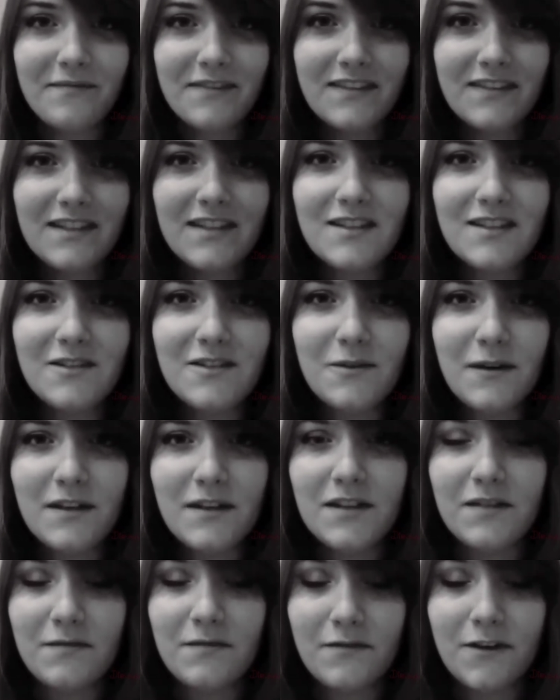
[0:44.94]
This story's
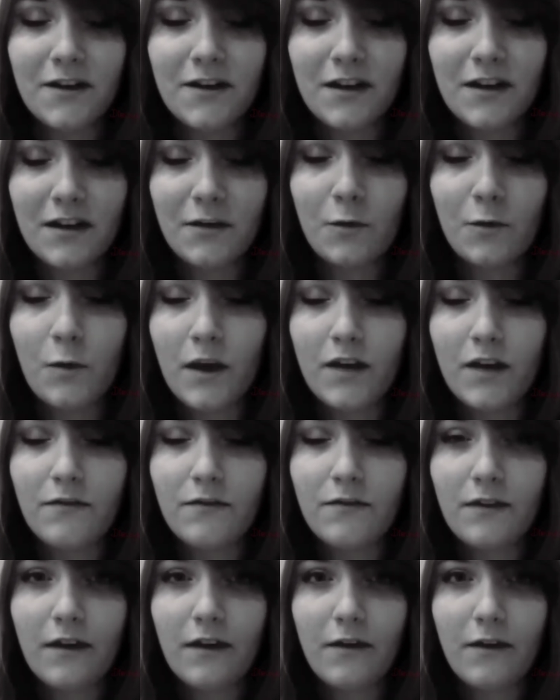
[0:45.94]
converted quite a
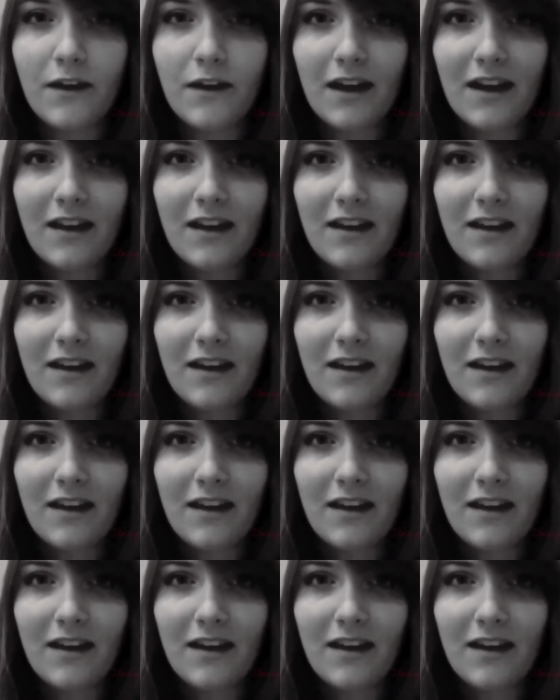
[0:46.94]
few, and I,